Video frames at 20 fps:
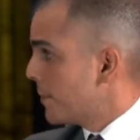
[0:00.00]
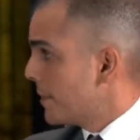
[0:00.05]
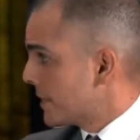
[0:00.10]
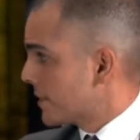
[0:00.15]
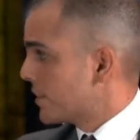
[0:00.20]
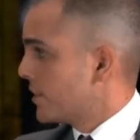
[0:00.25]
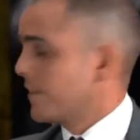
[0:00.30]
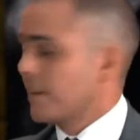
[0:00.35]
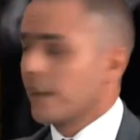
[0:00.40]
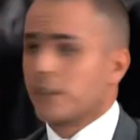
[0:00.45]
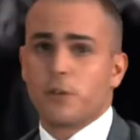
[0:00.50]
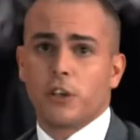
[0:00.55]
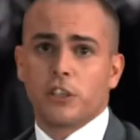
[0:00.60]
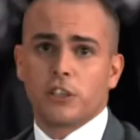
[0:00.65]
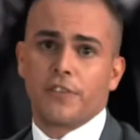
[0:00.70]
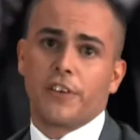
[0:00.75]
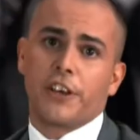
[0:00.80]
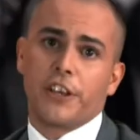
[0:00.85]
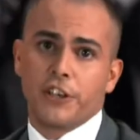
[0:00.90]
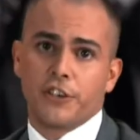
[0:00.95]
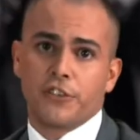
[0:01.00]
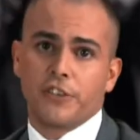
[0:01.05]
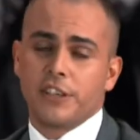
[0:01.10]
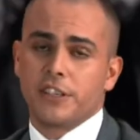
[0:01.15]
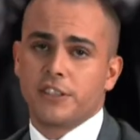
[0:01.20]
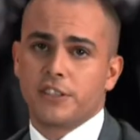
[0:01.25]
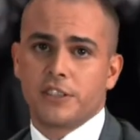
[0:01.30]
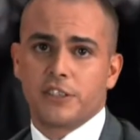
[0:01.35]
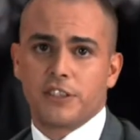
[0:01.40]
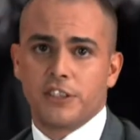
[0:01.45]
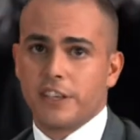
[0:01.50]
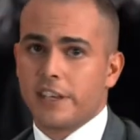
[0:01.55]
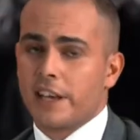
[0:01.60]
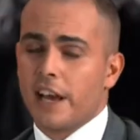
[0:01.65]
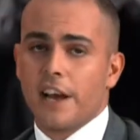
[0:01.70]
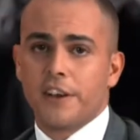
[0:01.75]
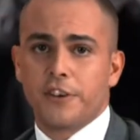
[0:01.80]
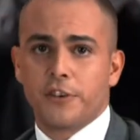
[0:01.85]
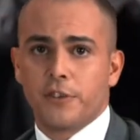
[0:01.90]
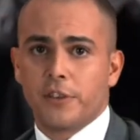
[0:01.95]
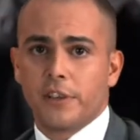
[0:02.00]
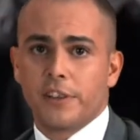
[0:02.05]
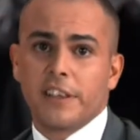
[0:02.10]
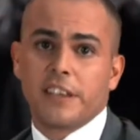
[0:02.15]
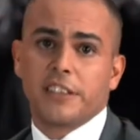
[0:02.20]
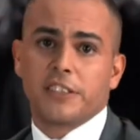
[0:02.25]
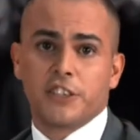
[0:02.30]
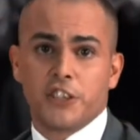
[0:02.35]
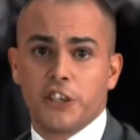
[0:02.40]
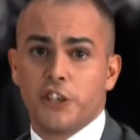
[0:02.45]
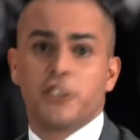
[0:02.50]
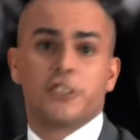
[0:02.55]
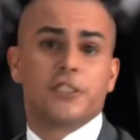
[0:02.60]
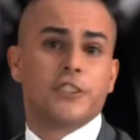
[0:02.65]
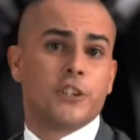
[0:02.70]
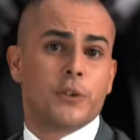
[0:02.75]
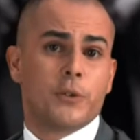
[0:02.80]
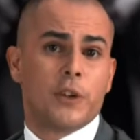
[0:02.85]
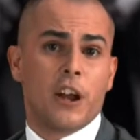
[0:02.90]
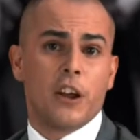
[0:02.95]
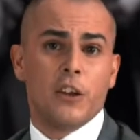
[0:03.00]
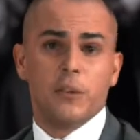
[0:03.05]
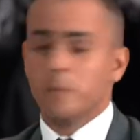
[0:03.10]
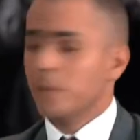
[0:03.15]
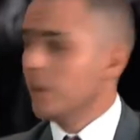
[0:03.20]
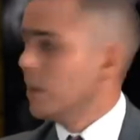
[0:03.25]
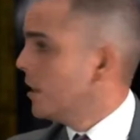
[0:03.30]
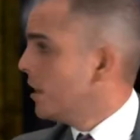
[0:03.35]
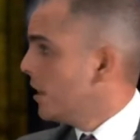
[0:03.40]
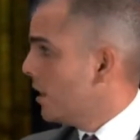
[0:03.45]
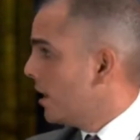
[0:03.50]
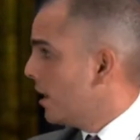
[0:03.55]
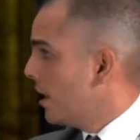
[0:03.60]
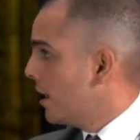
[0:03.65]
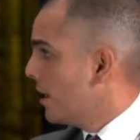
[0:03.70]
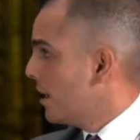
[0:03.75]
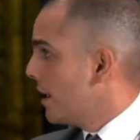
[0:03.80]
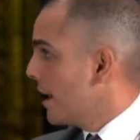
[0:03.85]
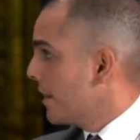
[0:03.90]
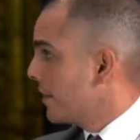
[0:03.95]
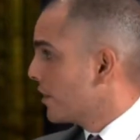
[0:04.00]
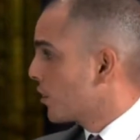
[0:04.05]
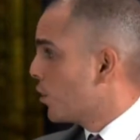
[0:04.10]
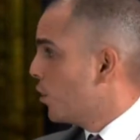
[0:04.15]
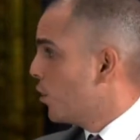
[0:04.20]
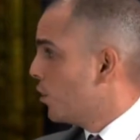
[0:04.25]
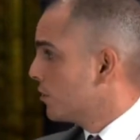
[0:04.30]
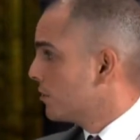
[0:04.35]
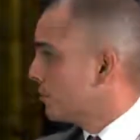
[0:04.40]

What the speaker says: Domestic services. As well as her injuries, she can't do the things that she used to do at home. And the court,